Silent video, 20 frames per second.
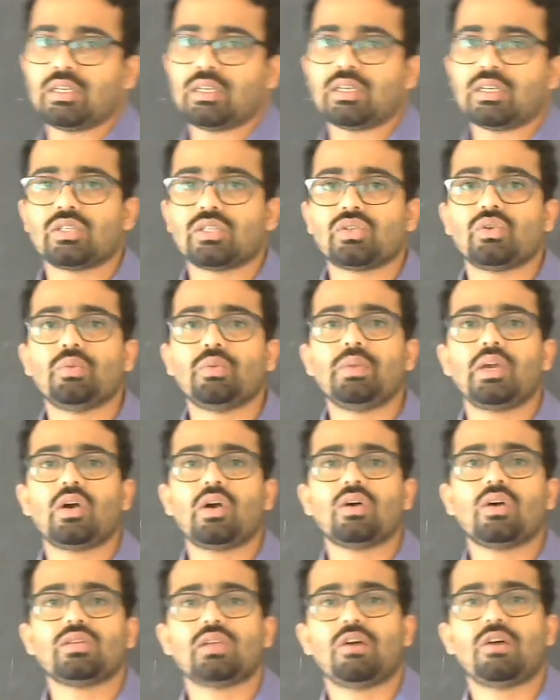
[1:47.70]
So,
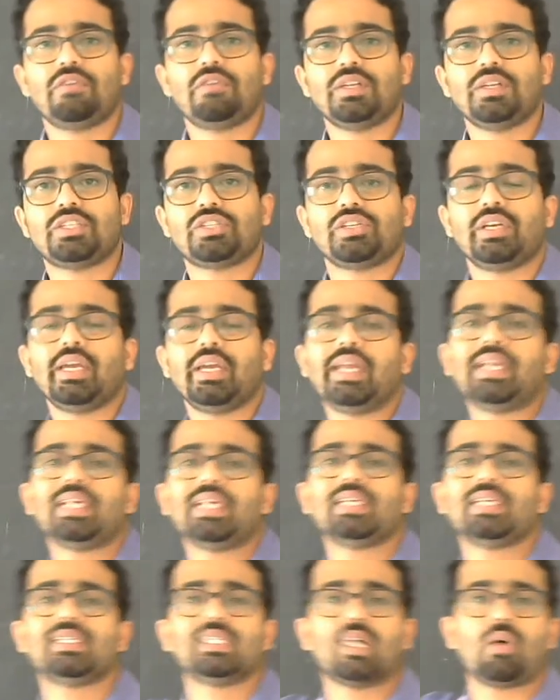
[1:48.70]
because of it, it
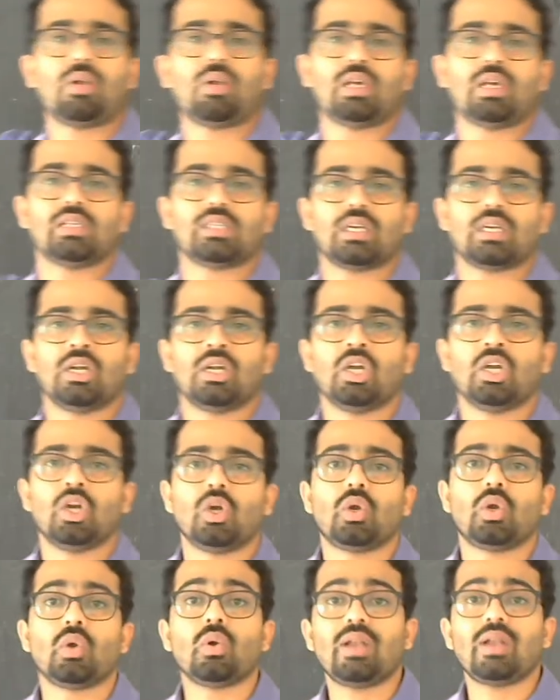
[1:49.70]
is known as a
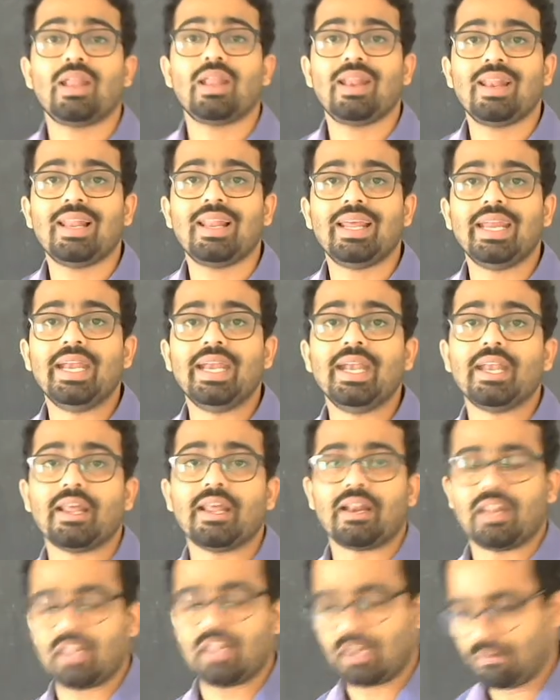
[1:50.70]
total
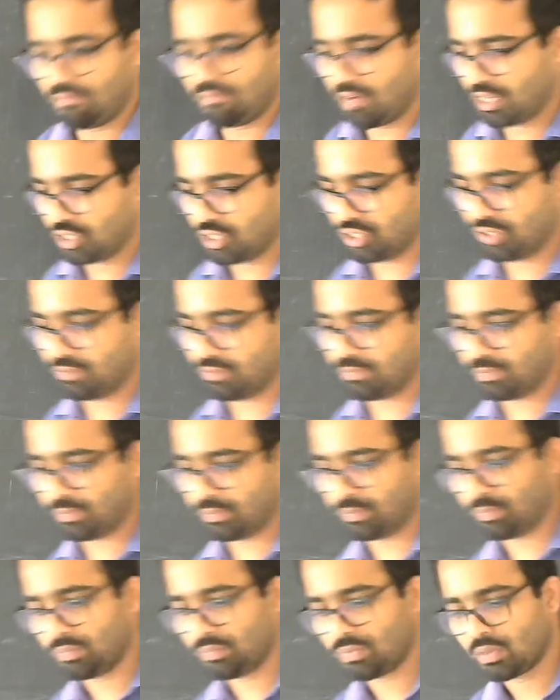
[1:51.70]
internal reflection.
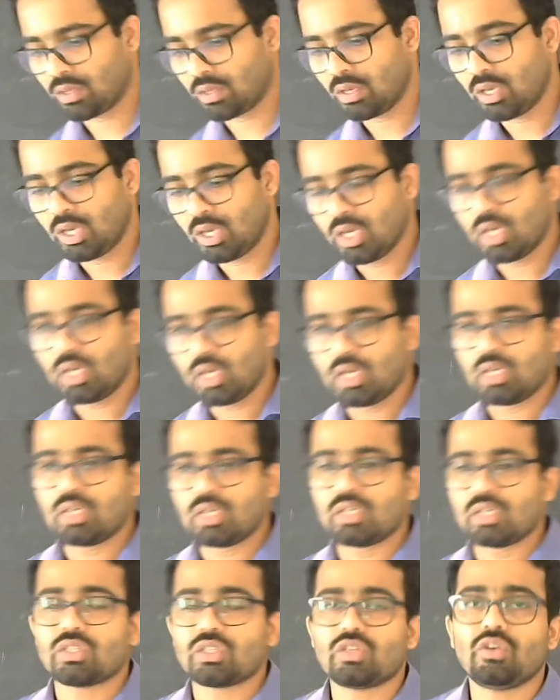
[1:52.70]

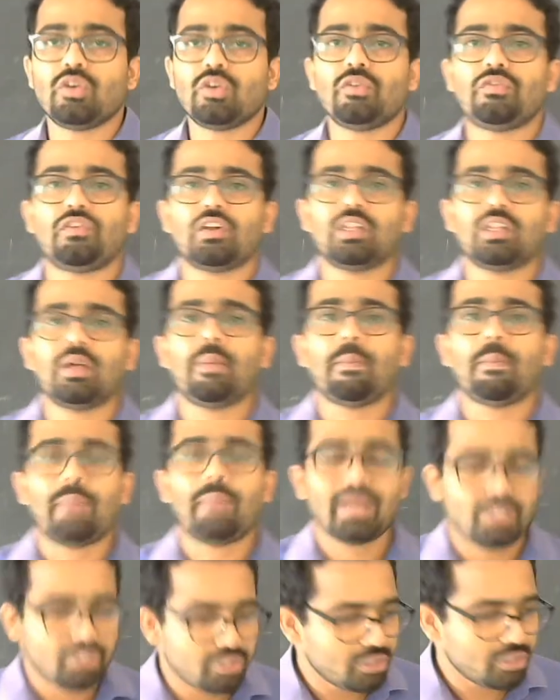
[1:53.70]
So, for the
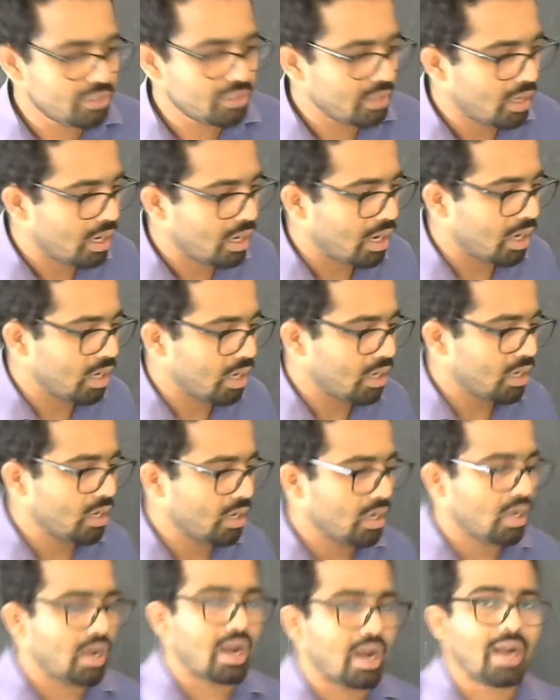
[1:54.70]
better
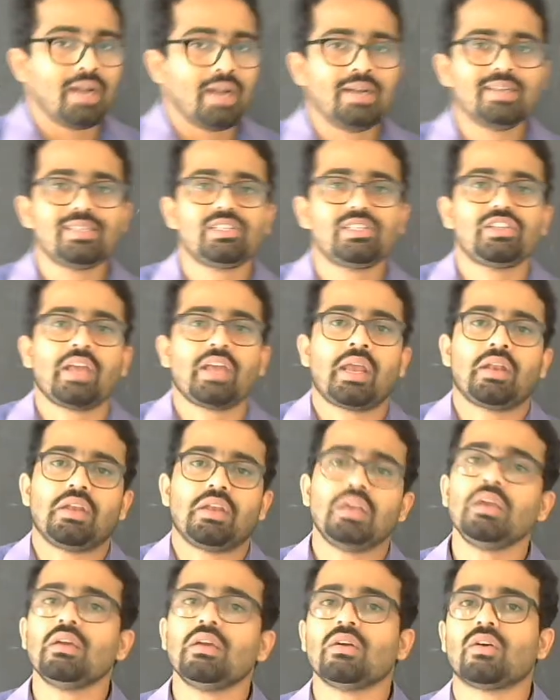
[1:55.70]

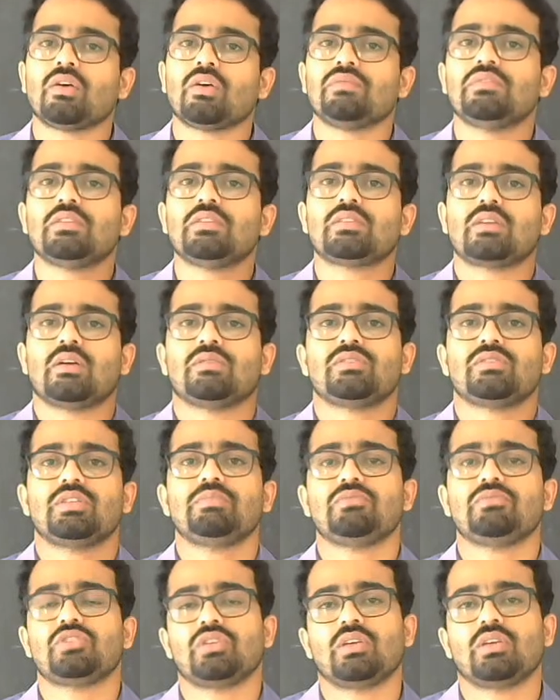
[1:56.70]
understanding of this
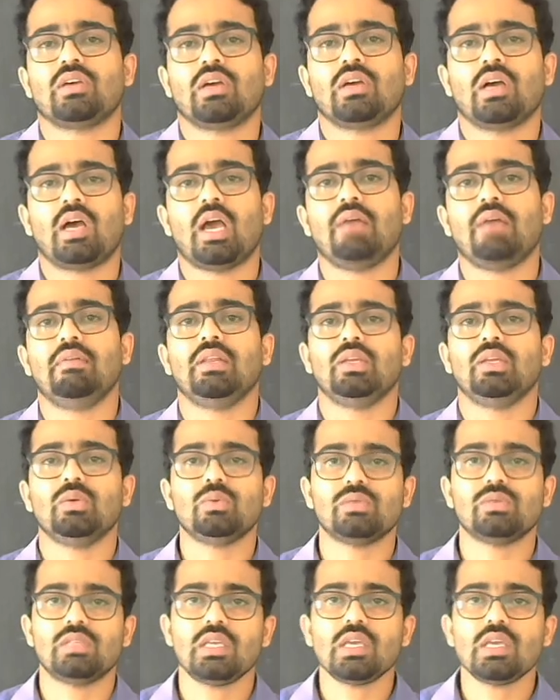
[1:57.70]
concept, I will
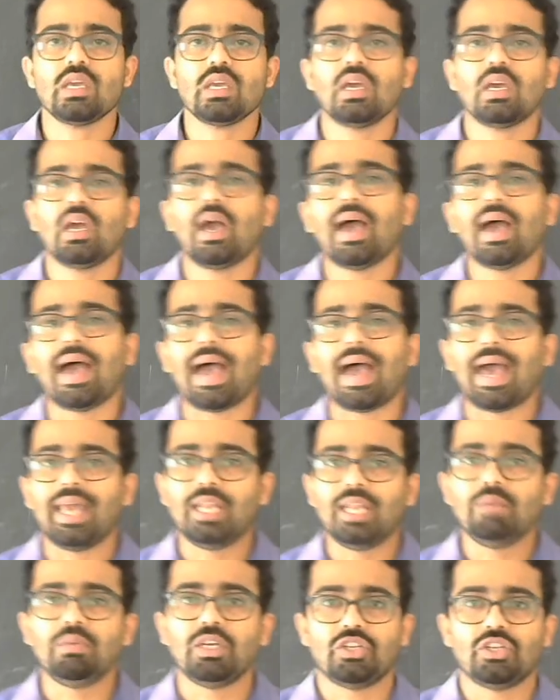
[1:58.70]
use the
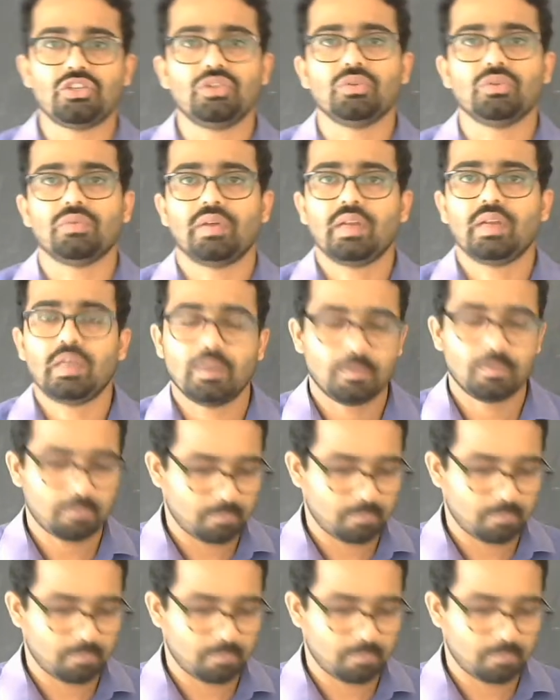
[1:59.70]
animation over here.